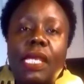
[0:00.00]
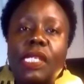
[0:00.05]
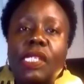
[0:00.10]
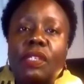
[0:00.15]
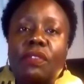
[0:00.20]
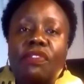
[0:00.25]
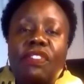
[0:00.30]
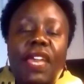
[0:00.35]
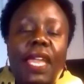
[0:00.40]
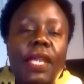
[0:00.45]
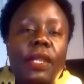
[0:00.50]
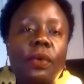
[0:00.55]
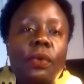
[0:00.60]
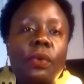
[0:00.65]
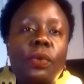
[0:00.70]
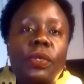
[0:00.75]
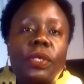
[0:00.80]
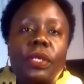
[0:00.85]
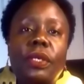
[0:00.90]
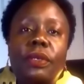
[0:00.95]
Divine
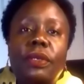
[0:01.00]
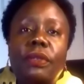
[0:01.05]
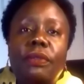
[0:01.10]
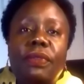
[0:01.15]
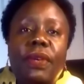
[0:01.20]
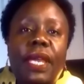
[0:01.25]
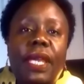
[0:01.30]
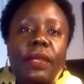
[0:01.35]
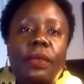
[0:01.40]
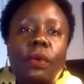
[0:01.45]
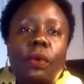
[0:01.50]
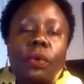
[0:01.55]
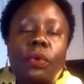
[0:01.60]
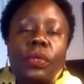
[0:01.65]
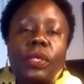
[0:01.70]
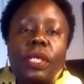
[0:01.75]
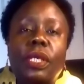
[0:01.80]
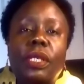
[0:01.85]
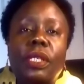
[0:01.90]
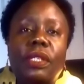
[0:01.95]
order, divine
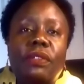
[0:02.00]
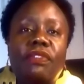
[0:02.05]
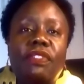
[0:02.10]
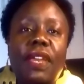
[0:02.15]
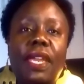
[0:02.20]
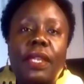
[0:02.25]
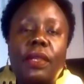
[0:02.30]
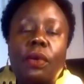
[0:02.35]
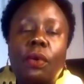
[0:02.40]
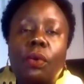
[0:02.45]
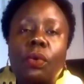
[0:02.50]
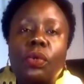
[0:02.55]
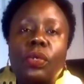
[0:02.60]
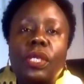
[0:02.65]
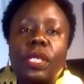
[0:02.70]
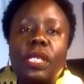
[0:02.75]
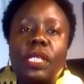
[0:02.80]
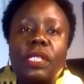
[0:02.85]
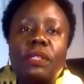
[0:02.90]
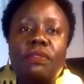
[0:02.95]
order, divine
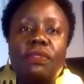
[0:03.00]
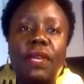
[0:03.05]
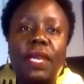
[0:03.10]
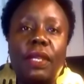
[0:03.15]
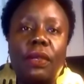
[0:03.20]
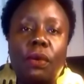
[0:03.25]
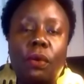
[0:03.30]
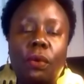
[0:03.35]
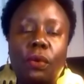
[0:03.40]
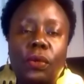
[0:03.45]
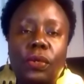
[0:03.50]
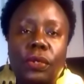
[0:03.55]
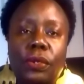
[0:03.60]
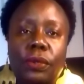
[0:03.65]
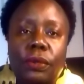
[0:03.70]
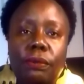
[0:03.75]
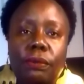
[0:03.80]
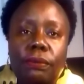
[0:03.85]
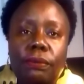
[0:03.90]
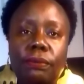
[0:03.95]
order, divine order.